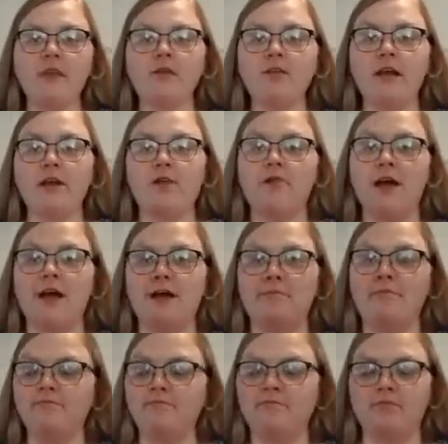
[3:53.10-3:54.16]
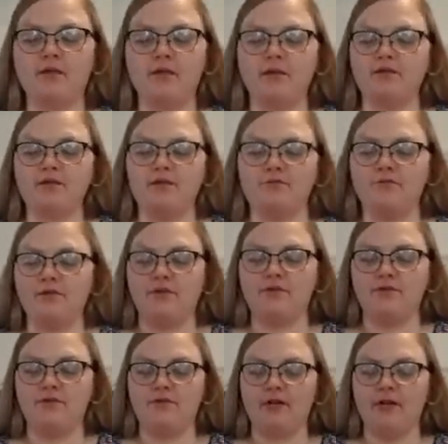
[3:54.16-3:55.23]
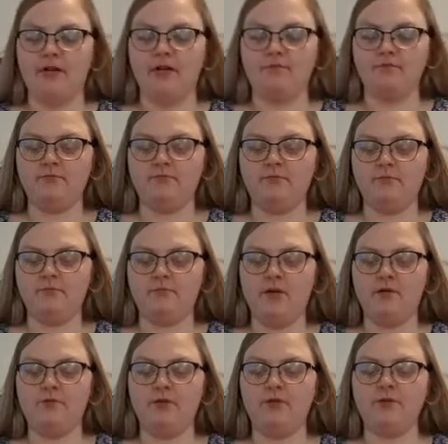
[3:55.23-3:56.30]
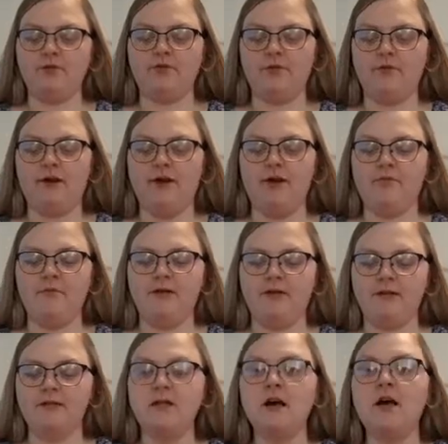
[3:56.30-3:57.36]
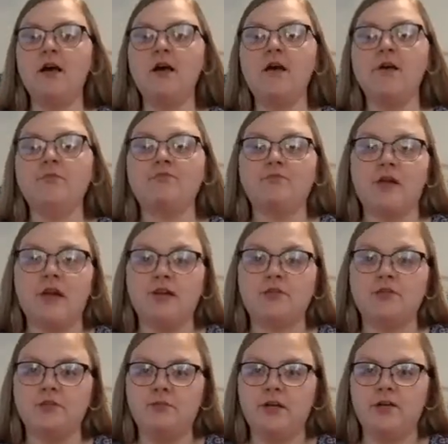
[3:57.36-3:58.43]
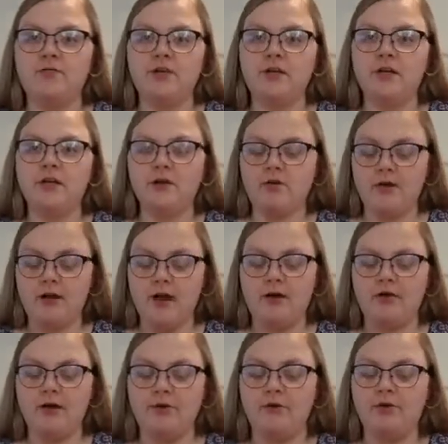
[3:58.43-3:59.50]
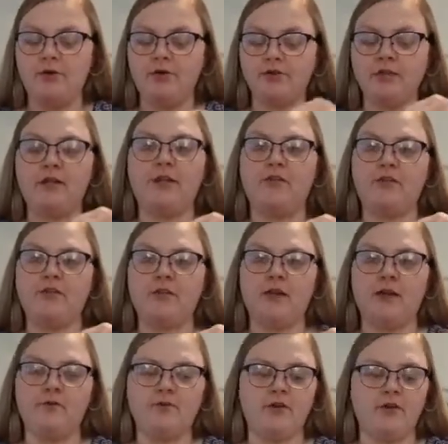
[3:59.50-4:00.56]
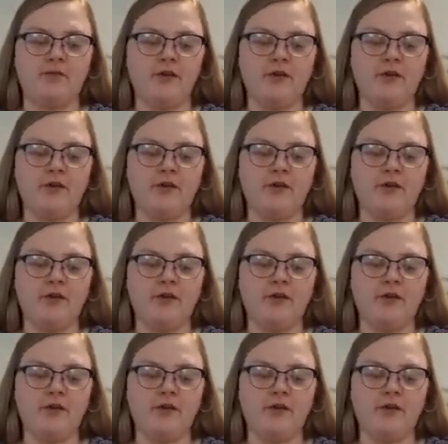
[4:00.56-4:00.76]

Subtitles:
That crab is definitely cooked great. I boiled it for about 8 minutes. I actually made a video on how I boiled it and everything that I put in